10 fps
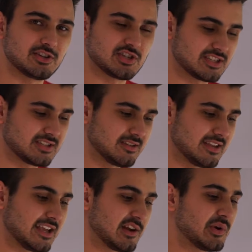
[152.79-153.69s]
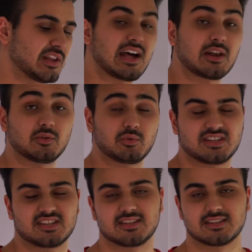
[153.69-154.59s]
You're just taking away a lot of the
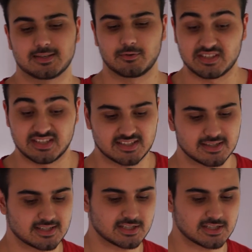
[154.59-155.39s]
resistance.